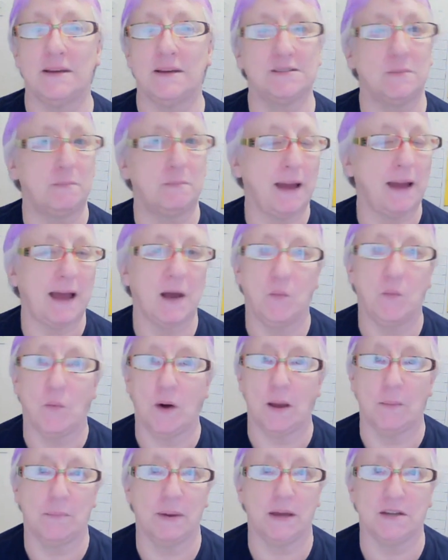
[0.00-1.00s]
It's a black and
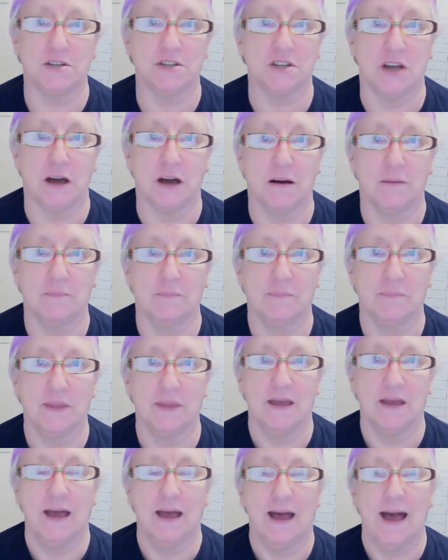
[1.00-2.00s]
white picture
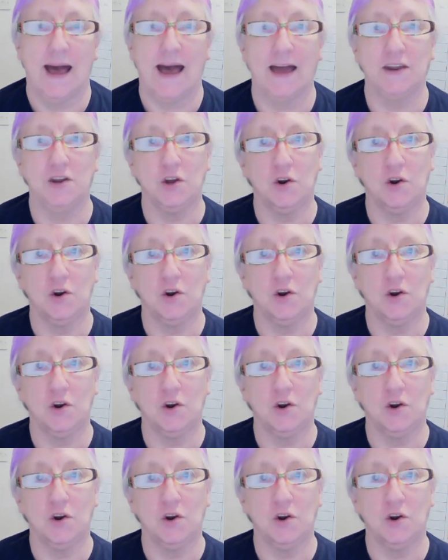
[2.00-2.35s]
and